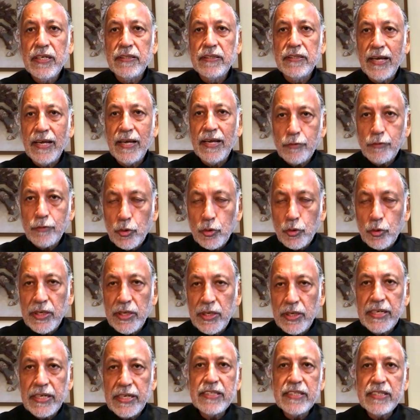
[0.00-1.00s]
They have to go
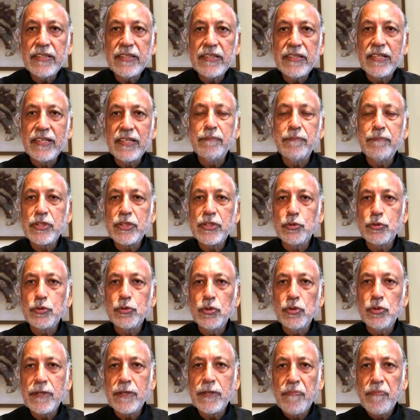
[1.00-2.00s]
and teach in the government
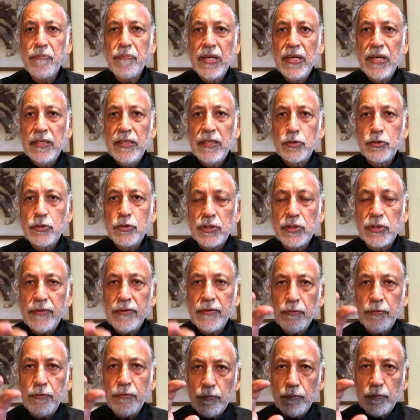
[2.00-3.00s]
schools. So their
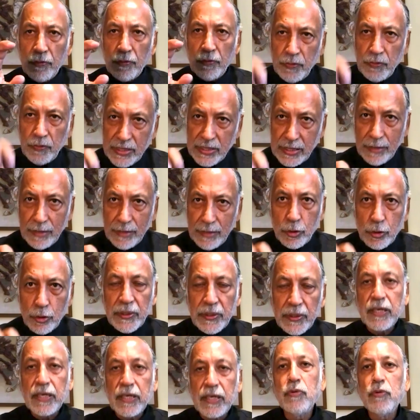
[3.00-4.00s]
feet have to
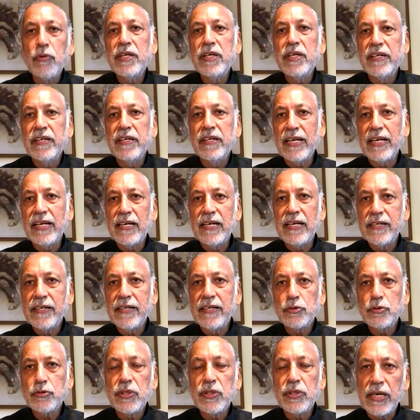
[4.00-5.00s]
be grounded in reality,
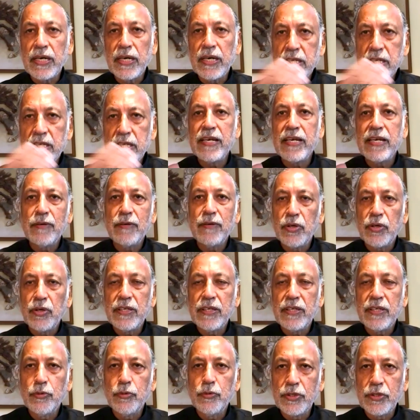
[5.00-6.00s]
so they understand what
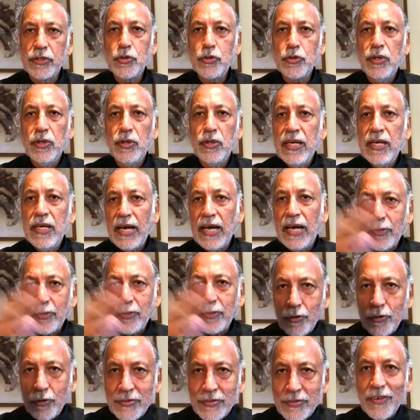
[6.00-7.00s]
they do. Mm-hmm. So I
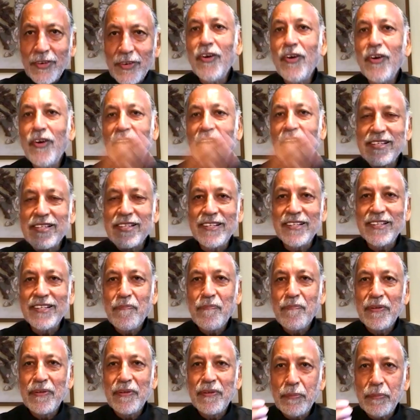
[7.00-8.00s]
don't know, it's a long answer,
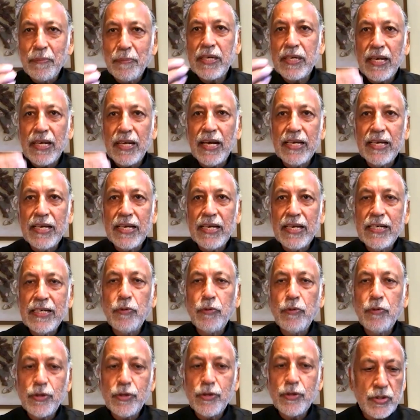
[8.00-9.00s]
but I did
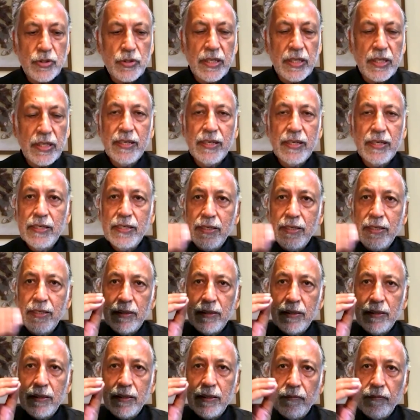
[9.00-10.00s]
want to say
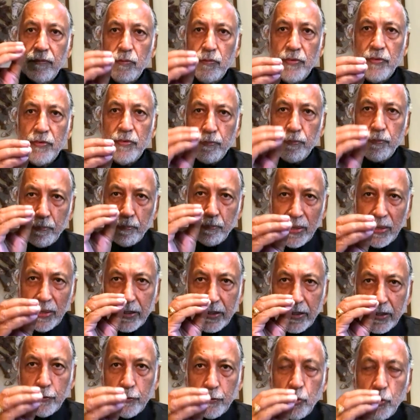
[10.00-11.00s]
we picked a
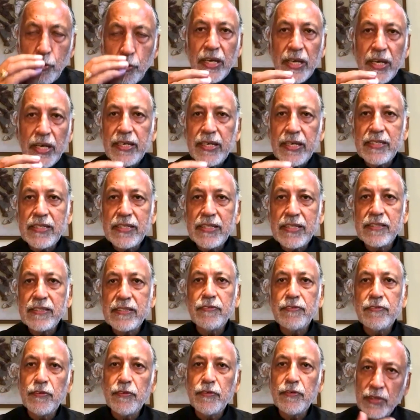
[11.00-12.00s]
few areas for the
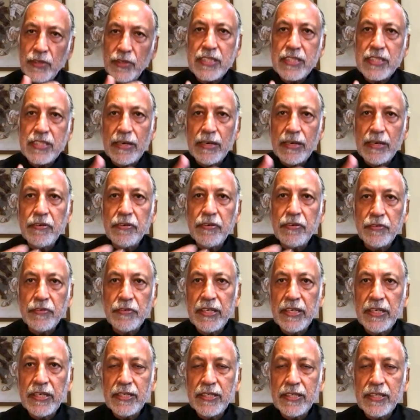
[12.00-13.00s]
first ten, fifteen years